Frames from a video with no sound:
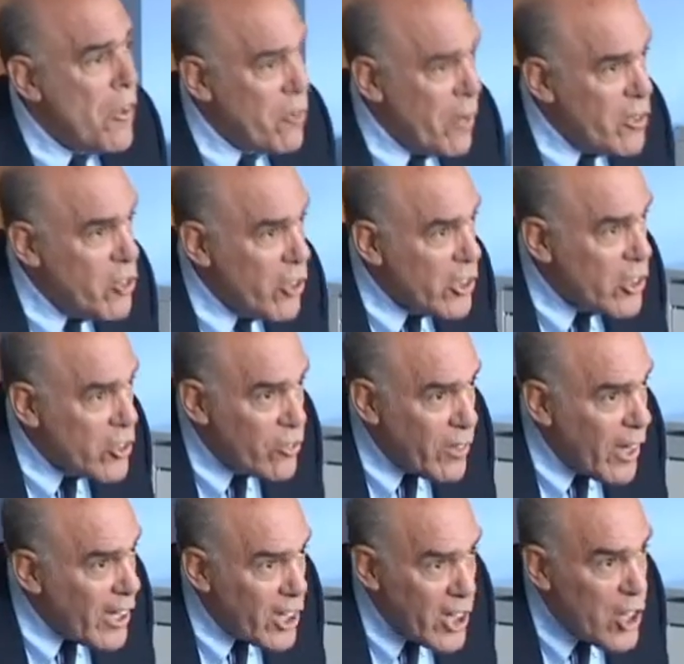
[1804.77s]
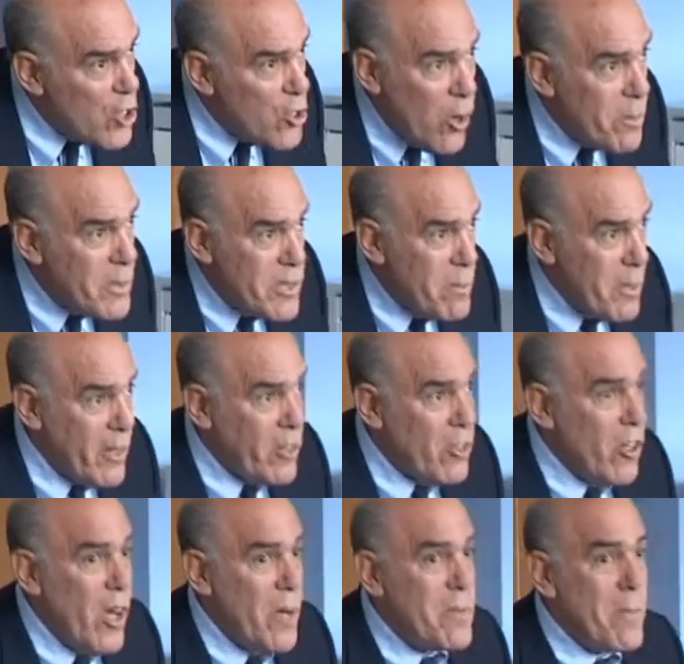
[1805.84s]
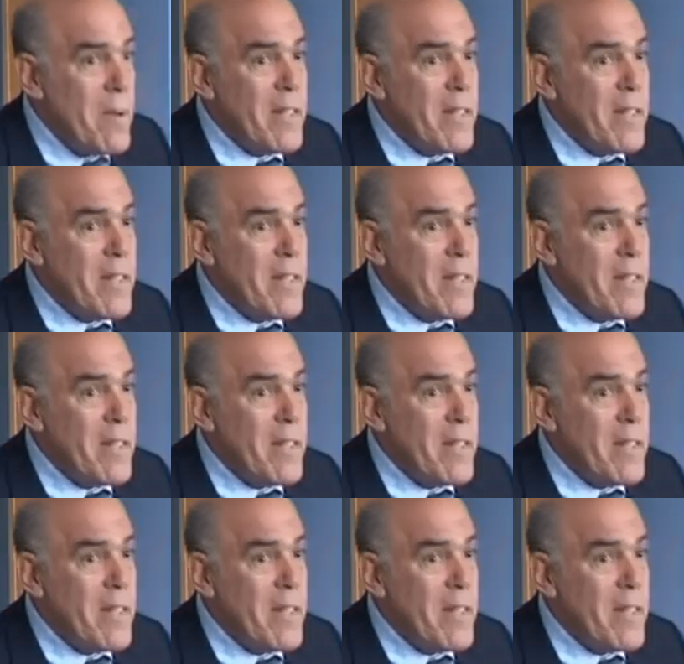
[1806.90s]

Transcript: So I took this flight an enormous amount of times.